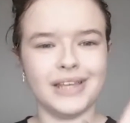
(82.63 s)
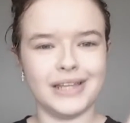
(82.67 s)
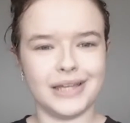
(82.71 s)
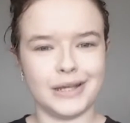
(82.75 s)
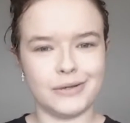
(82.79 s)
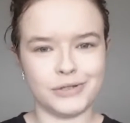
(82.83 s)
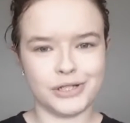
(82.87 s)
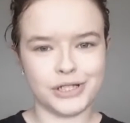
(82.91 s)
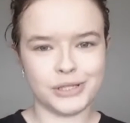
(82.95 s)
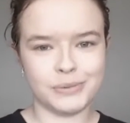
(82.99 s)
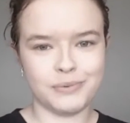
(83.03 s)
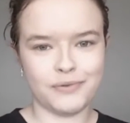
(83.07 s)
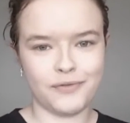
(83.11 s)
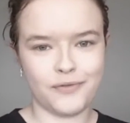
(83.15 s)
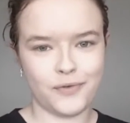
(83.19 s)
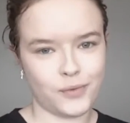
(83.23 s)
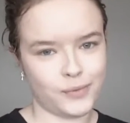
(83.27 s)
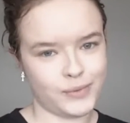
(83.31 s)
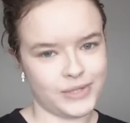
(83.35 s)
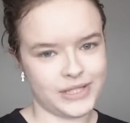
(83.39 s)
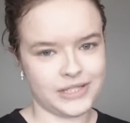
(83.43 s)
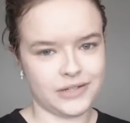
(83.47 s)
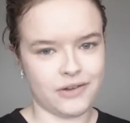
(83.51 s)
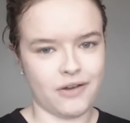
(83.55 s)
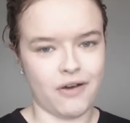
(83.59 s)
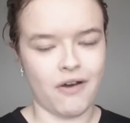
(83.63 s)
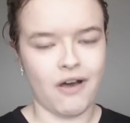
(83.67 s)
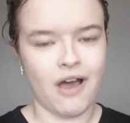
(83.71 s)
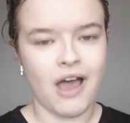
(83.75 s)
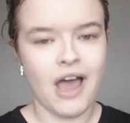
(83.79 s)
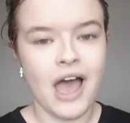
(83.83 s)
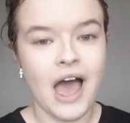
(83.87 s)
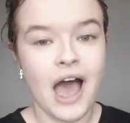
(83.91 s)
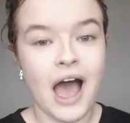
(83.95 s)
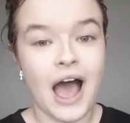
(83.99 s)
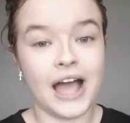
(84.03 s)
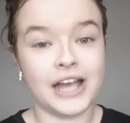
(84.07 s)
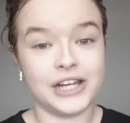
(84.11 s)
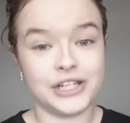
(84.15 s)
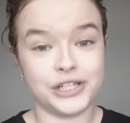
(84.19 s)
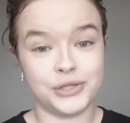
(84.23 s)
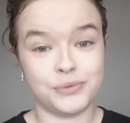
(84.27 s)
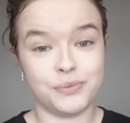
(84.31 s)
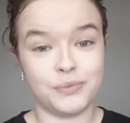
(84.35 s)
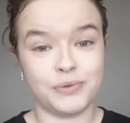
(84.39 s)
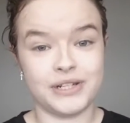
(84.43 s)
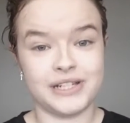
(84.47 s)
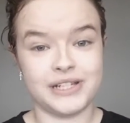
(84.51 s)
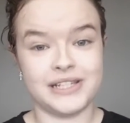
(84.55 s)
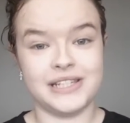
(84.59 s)
Now, just before we start, I
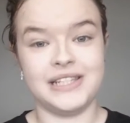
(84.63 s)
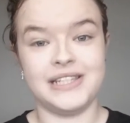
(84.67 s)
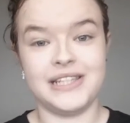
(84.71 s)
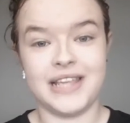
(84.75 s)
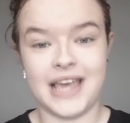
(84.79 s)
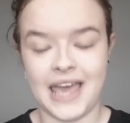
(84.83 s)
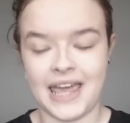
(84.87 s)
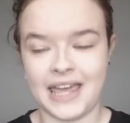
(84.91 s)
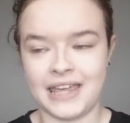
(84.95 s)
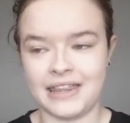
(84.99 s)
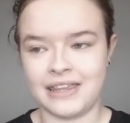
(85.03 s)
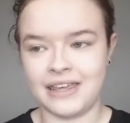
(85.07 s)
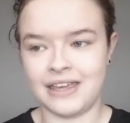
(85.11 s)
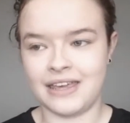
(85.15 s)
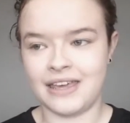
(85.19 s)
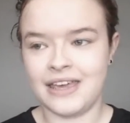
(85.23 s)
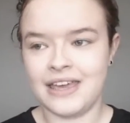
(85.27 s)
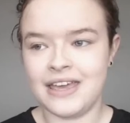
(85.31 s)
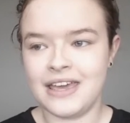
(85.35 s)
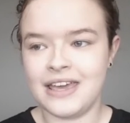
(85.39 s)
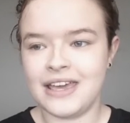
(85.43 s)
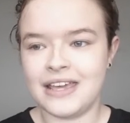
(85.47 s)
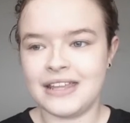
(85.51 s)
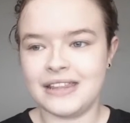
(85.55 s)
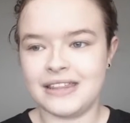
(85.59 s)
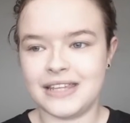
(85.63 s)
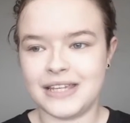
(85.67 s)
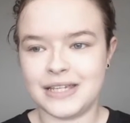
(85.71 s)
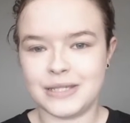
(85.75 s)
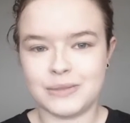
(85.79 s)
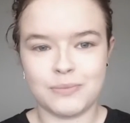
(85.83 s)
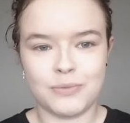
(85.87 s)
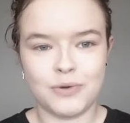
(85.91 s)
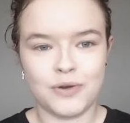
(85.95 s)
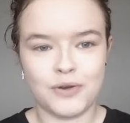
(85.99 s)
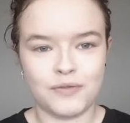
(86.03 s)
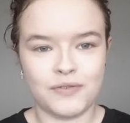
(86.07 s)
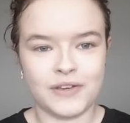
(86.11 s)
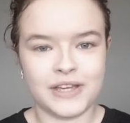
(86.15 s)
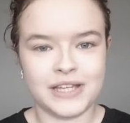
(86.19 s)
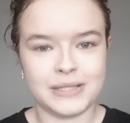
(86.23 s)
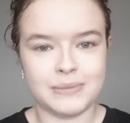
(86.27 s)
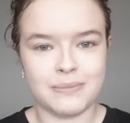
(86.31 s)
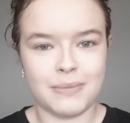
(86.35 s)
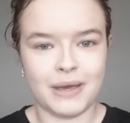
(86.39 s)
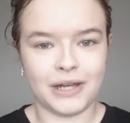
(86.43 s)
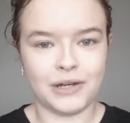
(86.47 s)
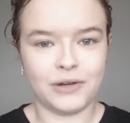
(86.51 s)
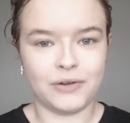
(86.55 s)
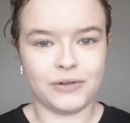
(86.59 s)
just wanted to say that these movies
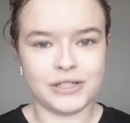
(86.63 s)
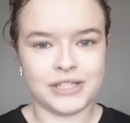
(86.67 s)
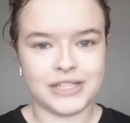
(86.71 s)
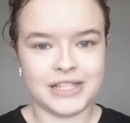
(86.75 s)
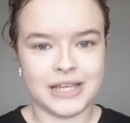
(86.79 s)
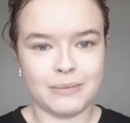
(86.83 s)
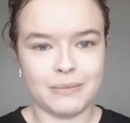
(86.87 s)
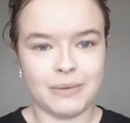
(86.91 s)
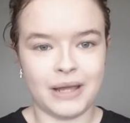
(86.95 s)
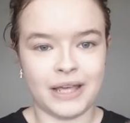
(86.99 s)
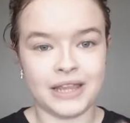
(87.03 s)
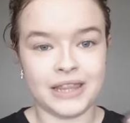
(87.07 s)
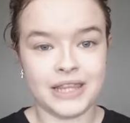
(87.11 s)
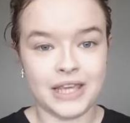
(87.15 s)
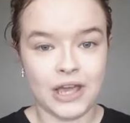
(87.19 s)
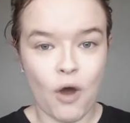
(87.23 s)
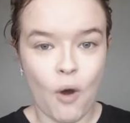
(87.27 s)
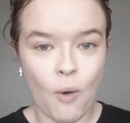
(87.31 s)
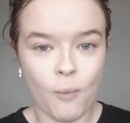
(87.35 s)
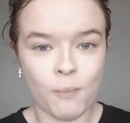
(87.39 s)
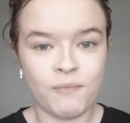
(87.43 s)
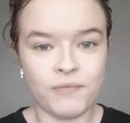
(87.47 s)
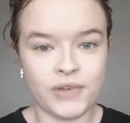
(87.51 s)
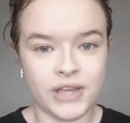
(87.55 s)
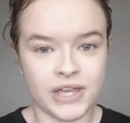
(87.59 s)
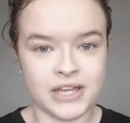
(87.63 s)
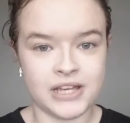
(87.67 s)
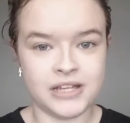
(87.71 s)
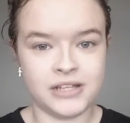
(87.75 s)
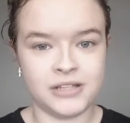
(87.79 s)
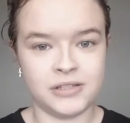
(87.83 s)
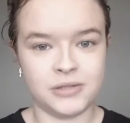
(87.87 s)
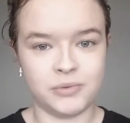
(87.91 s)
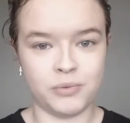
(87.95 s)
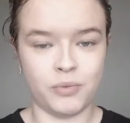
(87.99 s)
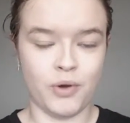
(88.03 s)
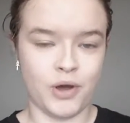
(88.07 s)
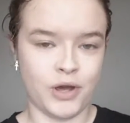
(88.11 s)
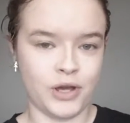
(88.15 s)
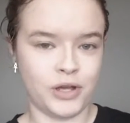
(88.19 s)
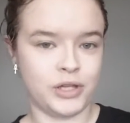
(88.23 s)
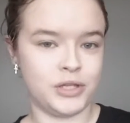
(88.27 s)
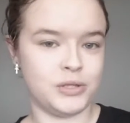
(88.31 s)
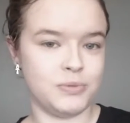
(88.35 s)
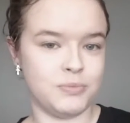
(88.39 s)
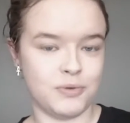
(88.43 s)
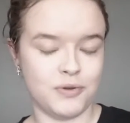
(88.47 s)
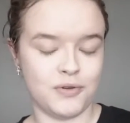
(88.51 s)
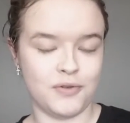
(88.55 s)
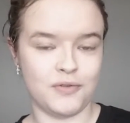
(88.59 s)
might not seem like the obvious
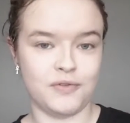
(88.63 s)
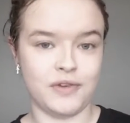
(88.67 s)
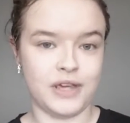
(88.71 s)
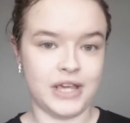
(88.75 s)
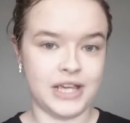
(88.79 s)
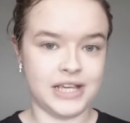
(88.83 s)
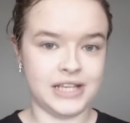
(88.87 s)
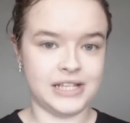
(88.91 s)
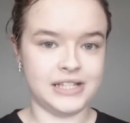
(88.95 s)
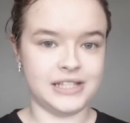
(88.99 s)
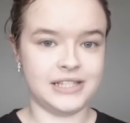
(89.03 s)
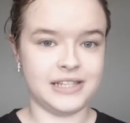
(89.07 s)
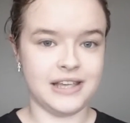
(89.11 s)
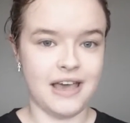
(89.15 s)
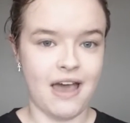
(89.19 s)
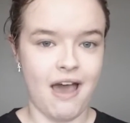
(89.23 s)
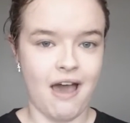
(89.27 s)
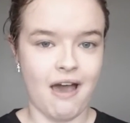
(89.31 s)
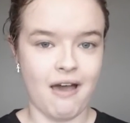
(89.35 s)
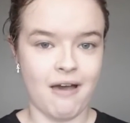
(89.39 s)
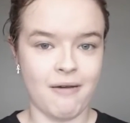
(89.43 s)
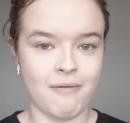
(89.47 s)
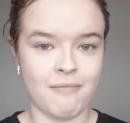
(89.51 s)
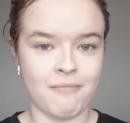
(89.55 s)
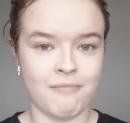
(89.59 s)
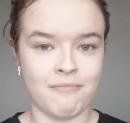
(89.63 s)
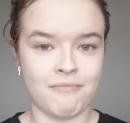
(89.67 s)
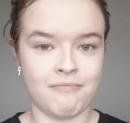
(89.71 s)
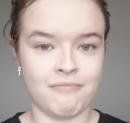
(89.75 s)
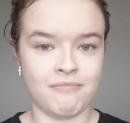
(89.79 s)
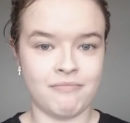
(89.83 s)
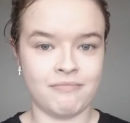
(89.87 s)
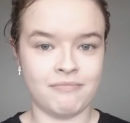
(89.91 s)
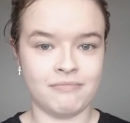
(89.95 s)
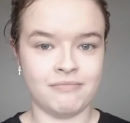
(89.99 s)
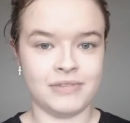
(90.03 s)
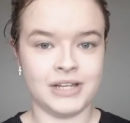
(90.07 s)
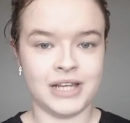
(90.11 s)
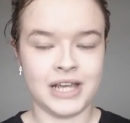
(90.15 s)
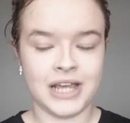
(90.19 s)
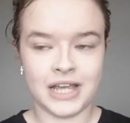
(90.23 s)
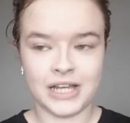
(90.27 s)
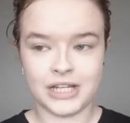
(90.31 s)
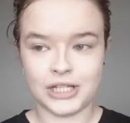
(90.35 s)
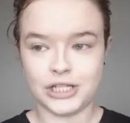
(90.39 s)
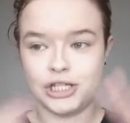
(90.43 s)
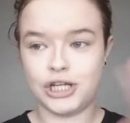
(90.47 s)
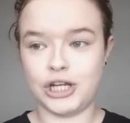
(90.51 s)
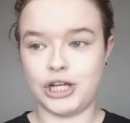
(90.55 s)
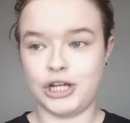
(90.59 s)
worst movies
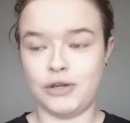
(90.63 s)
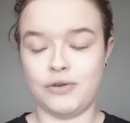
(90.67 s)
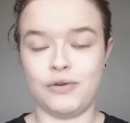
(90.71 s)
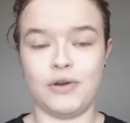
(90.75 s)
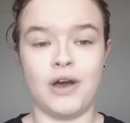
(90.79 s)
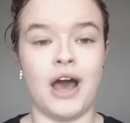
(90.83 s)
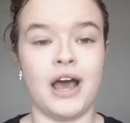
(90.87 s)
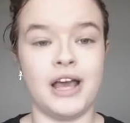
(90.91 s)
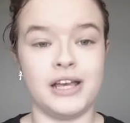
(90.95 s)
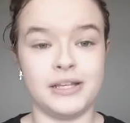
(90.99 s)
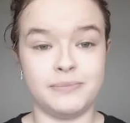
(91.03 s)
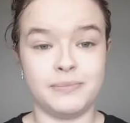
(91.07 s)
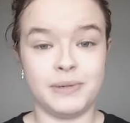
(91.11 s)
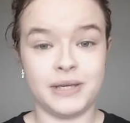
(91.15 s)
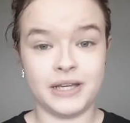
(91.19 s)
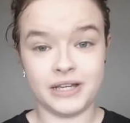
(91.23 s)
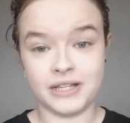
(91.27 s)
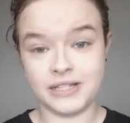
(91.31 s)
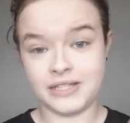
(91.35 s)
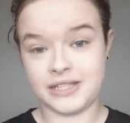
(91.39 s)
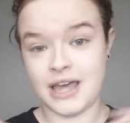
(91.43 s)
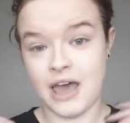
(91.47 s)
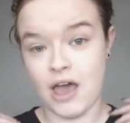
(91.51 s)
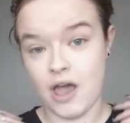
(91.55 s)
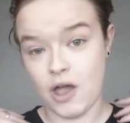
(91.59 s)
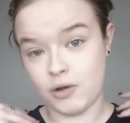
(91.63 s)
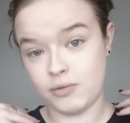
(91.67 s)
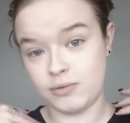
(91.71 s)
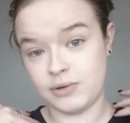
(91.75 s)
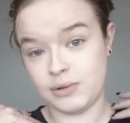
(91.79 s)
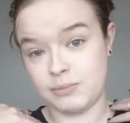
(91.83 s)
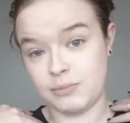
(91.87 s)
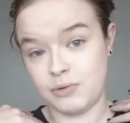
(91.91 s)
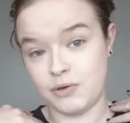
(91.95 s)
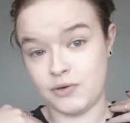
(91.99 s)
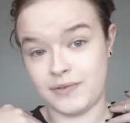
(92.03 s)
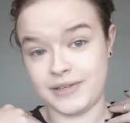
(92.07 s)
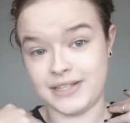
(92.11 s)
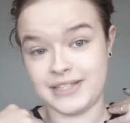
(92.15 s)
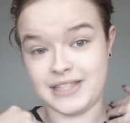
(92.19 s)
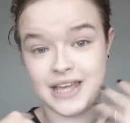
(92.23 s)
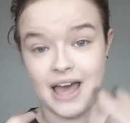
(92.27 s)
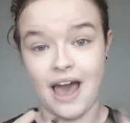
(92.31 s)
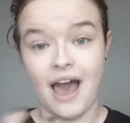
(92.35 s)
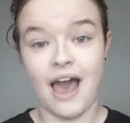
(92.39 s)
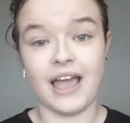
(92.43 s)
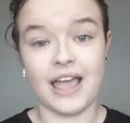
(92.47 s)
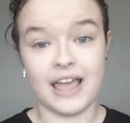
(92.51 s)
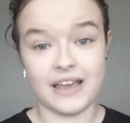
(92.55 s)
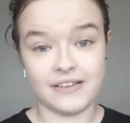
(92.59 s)
to you guys because they're only movies
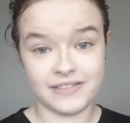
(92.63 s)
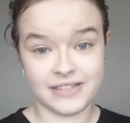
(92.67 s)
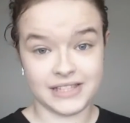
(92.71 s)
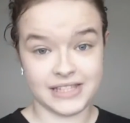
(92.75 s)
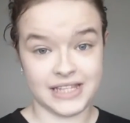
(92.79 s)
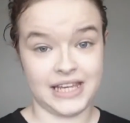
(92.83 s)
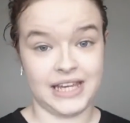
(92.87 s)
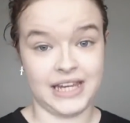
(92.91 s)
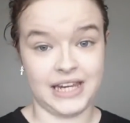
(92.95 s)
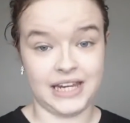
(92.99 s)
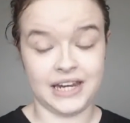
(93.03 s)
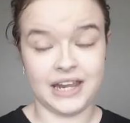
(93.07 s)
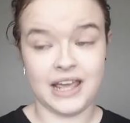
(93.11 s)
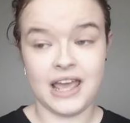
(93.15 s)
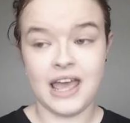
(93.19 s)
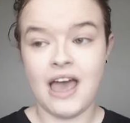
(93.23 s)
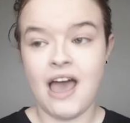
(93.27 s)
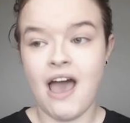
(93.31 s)
that I have seen.